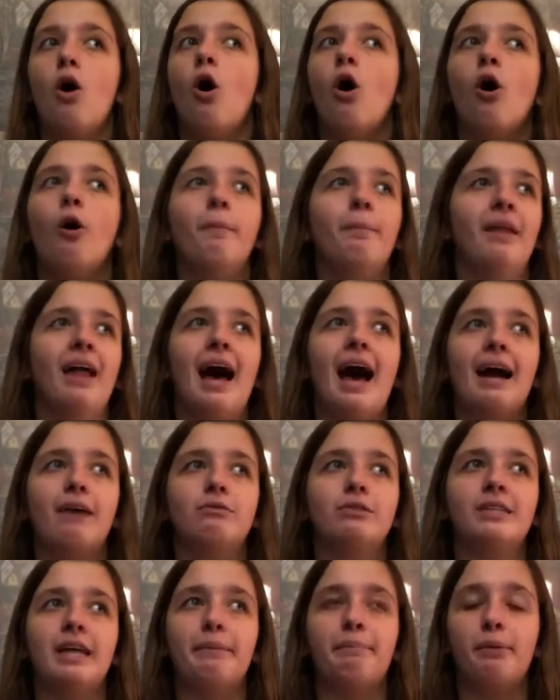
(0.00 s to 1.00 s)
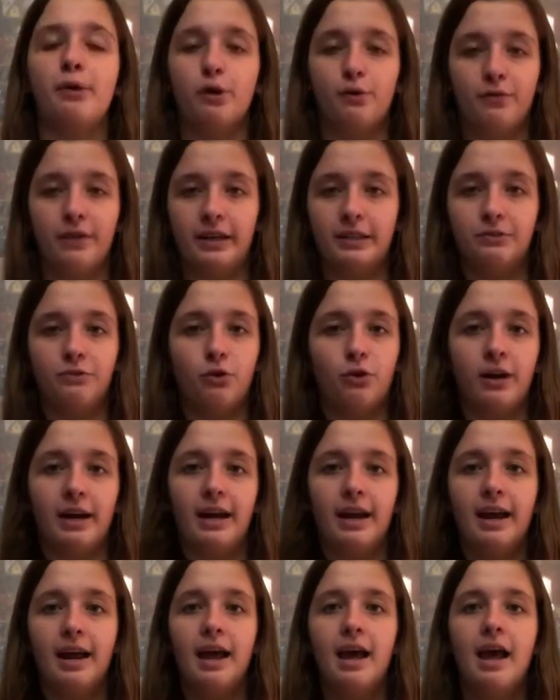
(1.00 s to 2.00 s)
all black was like perfect for
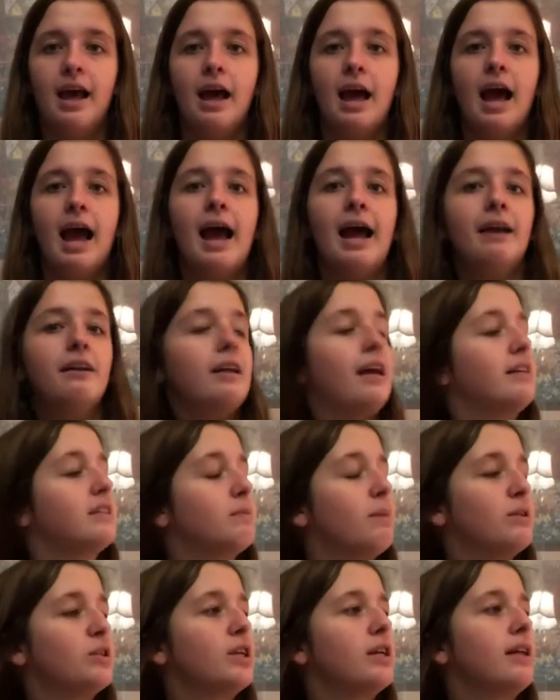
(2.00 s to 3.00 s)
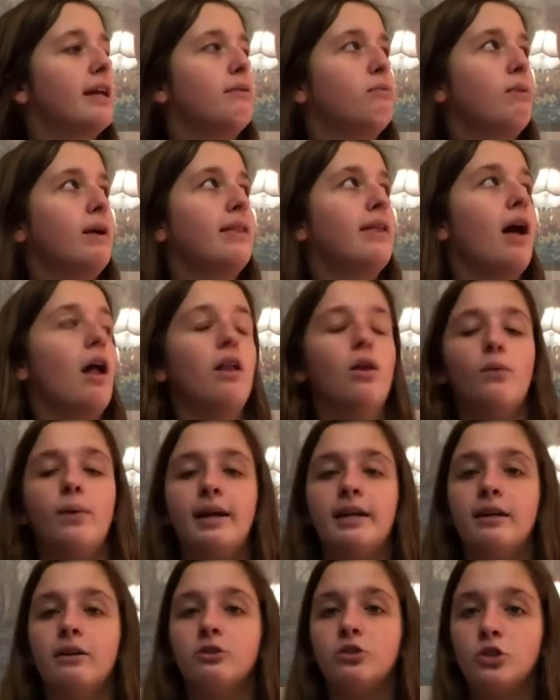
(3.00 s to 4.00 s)
it and like especially like with
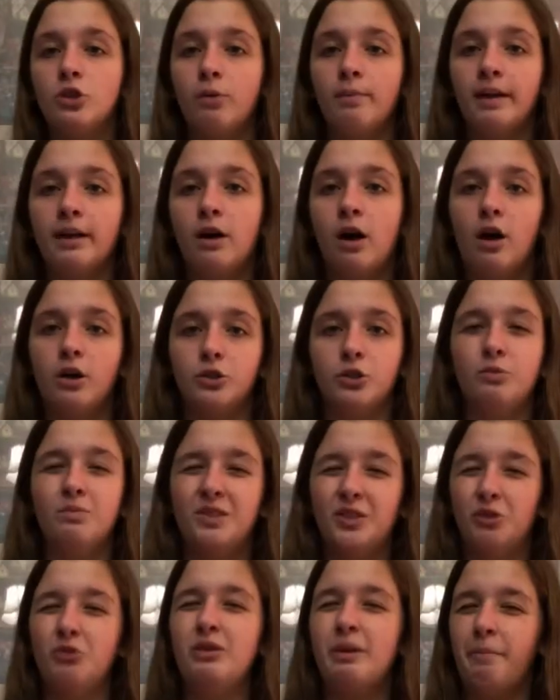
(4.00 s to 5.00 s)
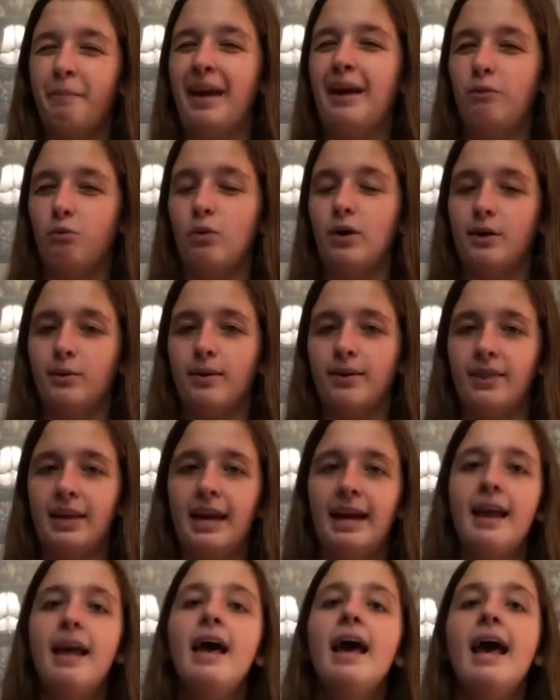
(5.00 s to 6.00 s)
halloween there's so many costumes you can make work with
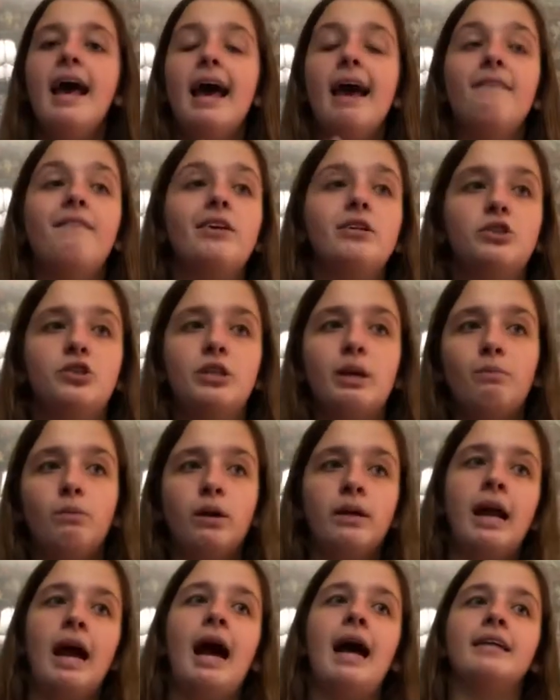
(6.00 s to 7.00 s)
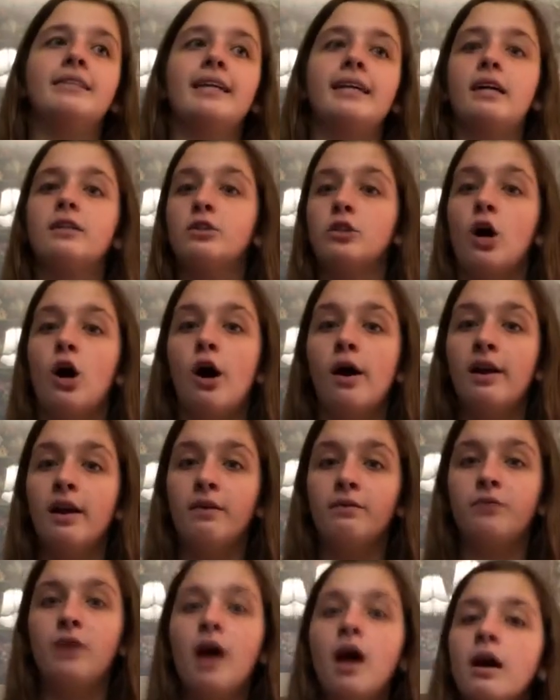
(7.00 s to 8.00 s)
it if you're someone that has like a ton
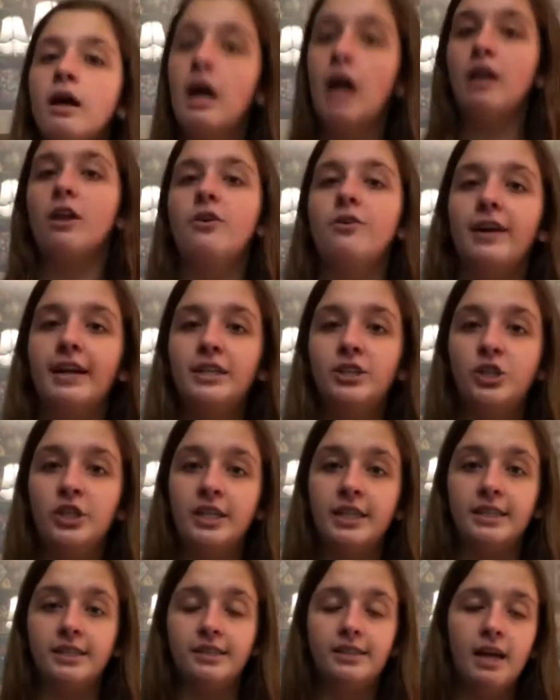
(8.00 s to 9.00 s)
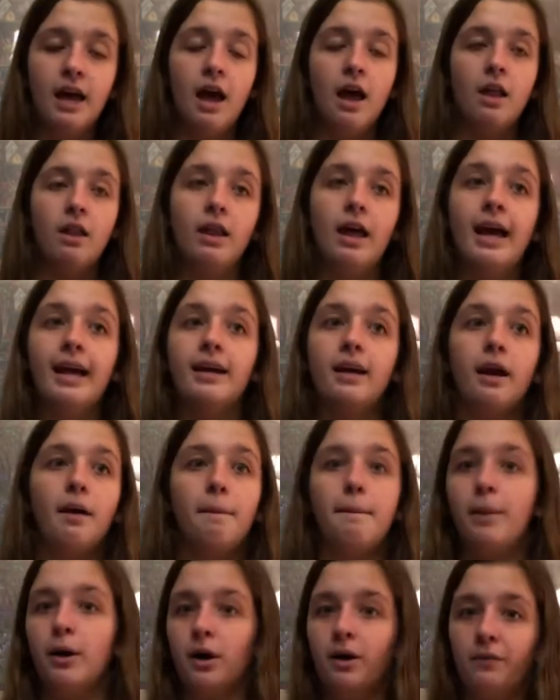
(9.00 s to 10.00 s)
of color ranges like
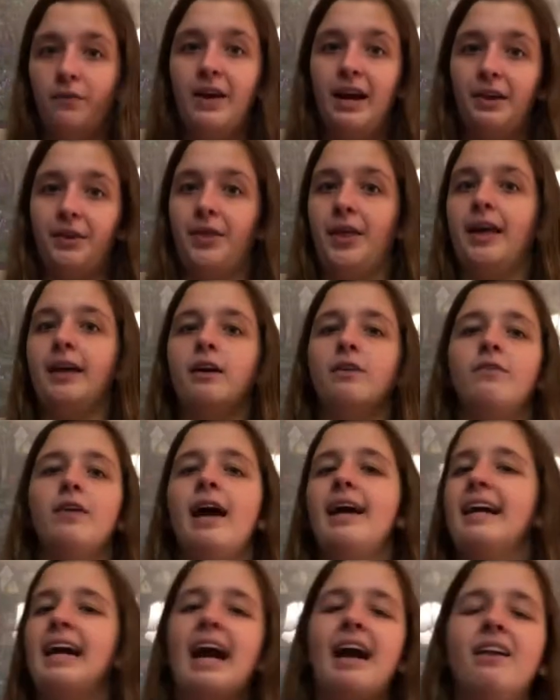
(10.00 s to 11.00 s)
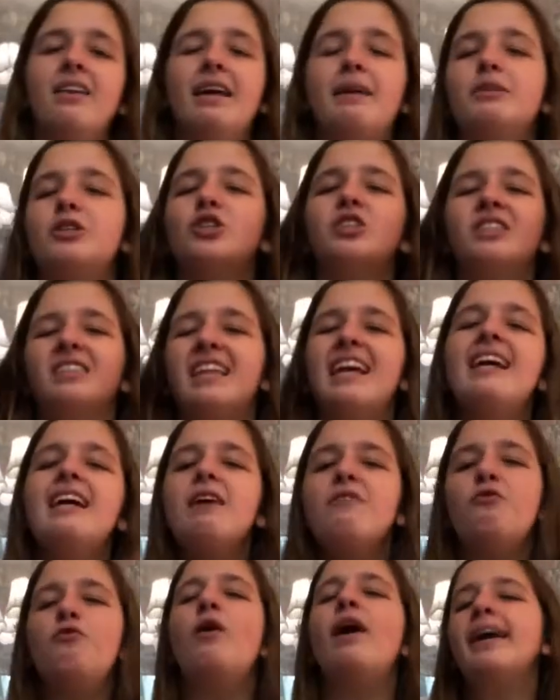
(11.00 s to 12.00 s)
perfect think of like like just think
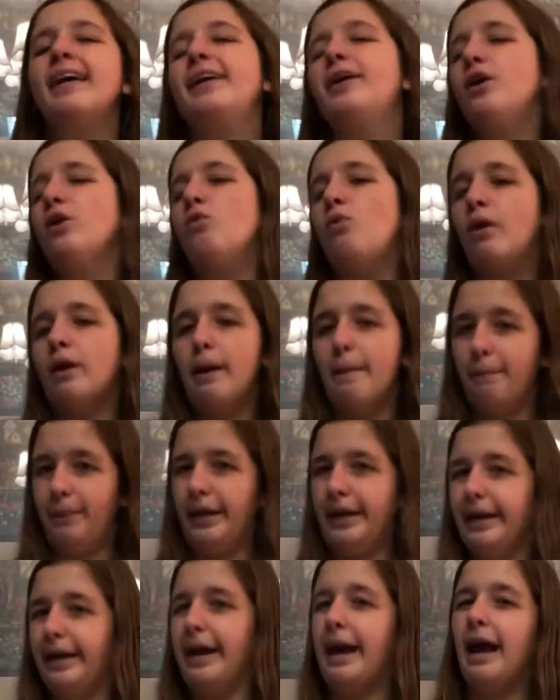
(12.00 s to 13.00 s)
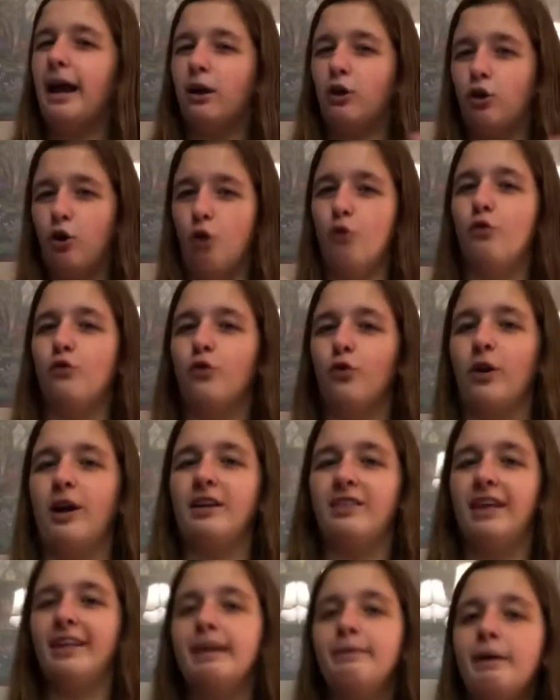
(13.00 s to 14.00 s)
of what you want to be and go for
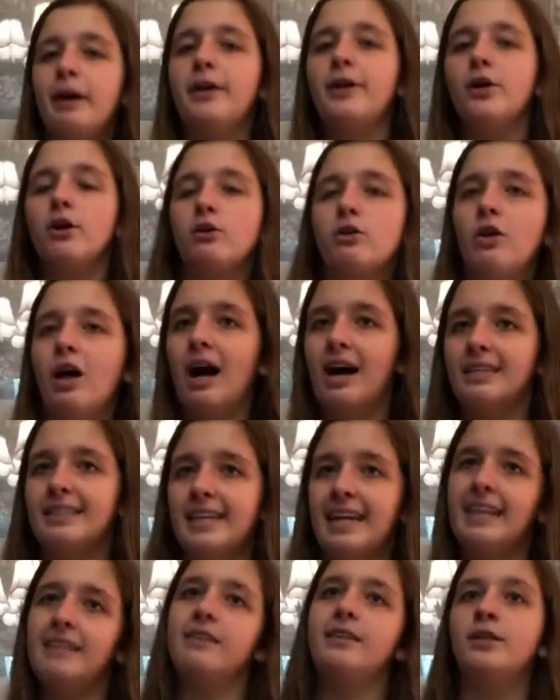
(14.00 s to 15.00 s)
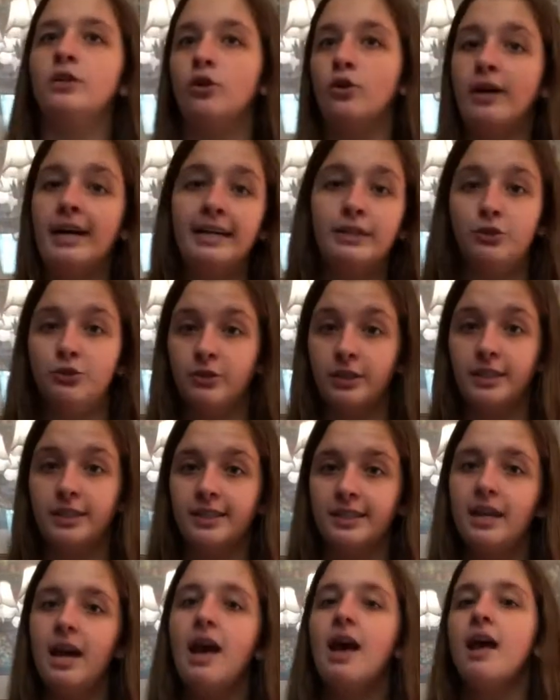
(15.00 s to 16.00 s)
it think about your closet your
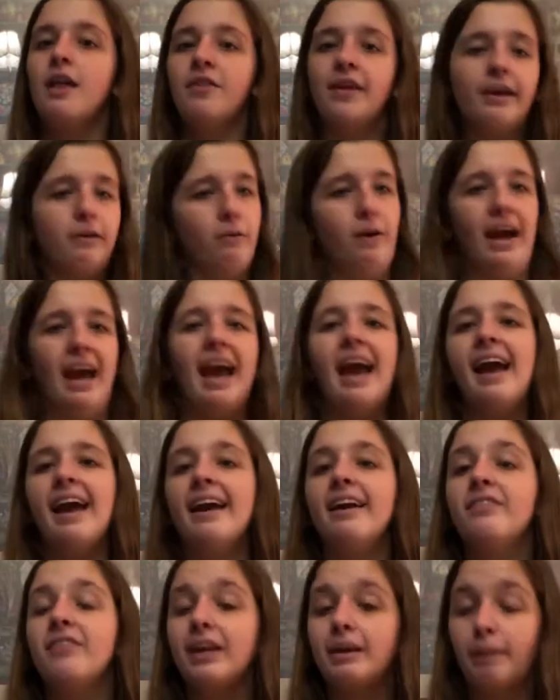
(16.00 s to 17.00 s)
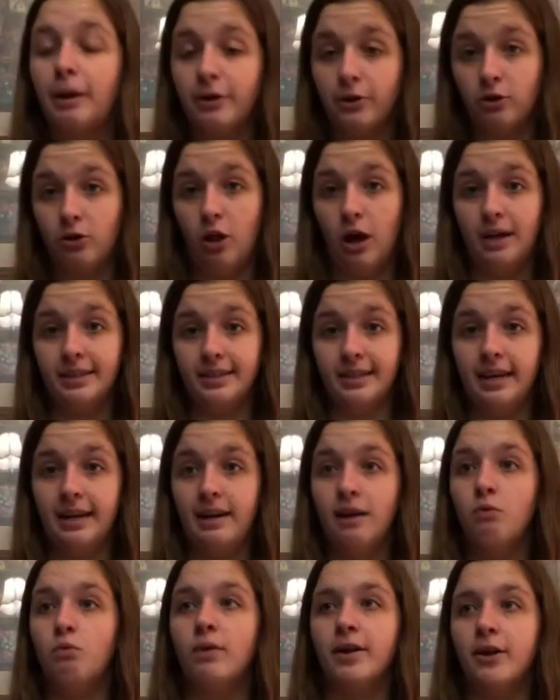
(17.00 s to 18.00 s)
interests think what a think about your
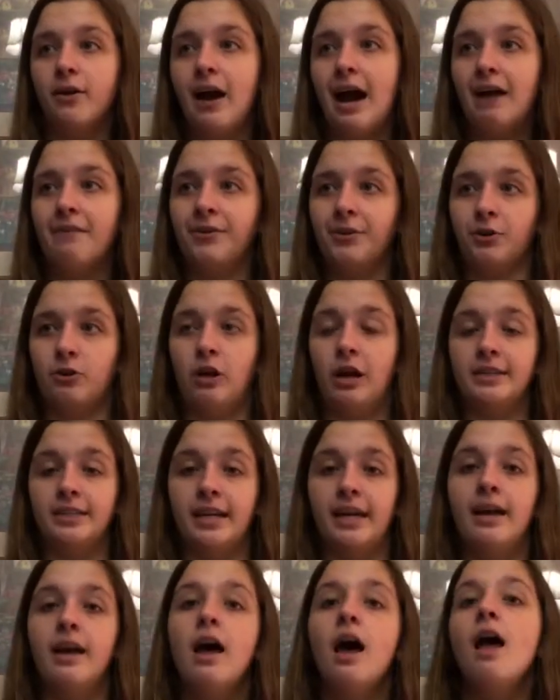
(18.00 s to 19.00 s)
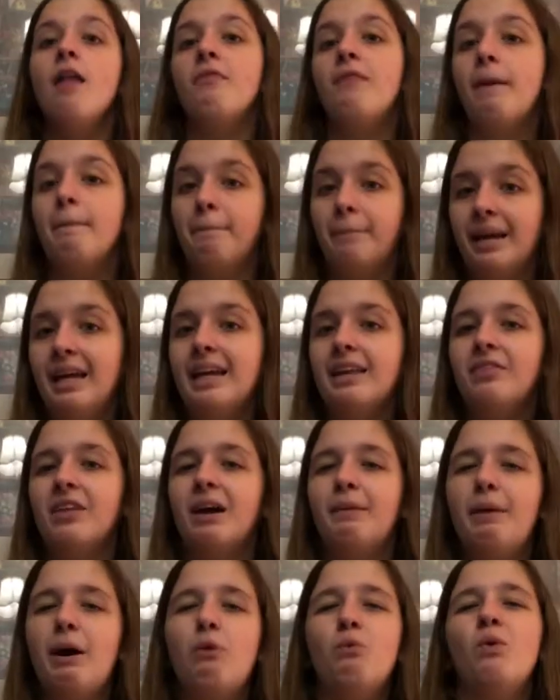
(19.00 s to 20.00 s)
closet what do you have in your closet then b
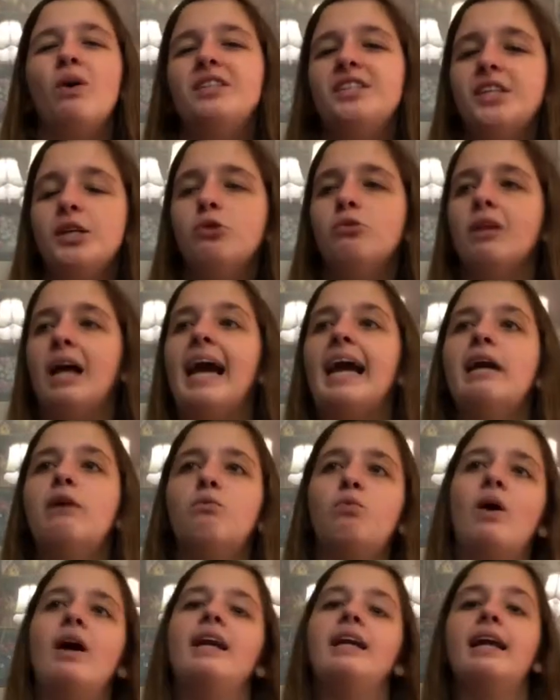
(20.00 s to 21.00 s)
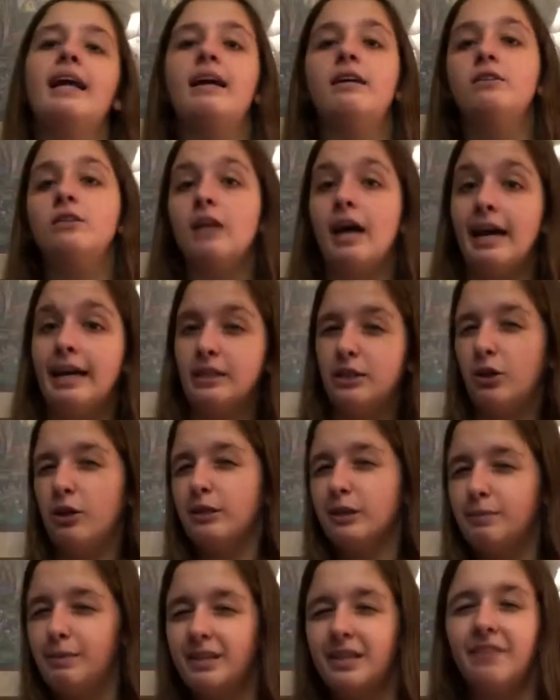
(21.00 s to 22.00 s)
think about what do you like what like is there
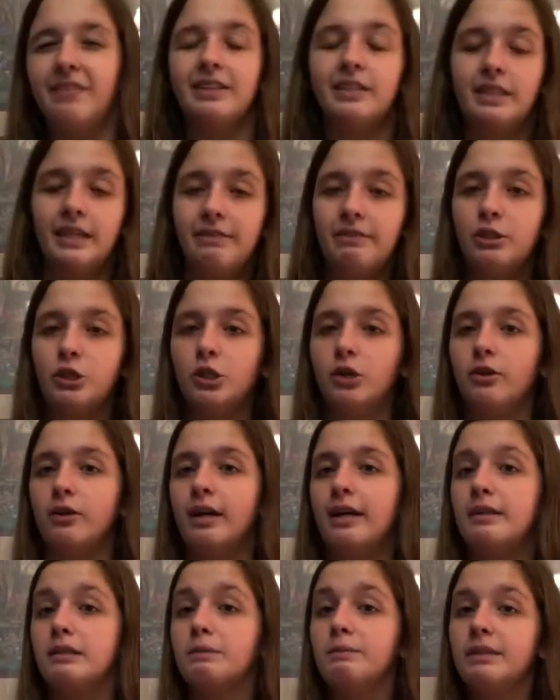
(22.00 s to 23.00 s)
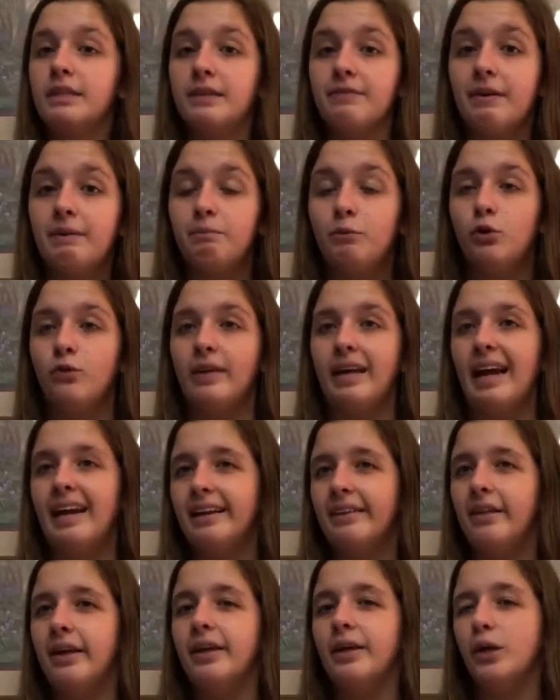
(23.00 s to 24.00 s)
a specific tv show you like specific movie
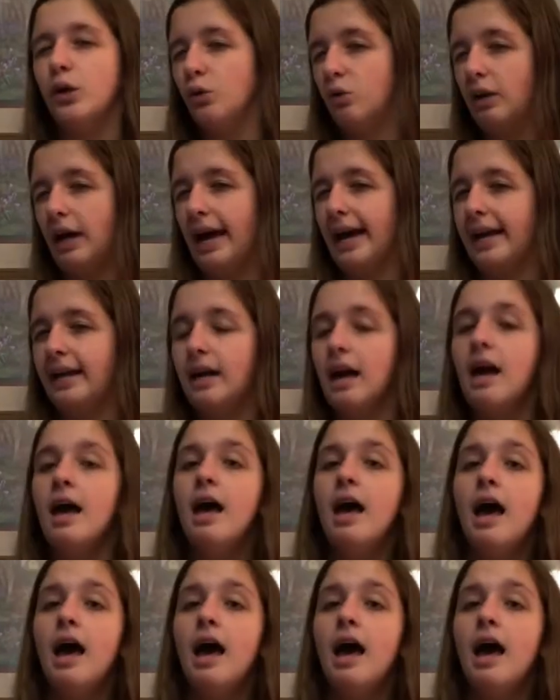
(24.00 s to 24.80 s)
anything you like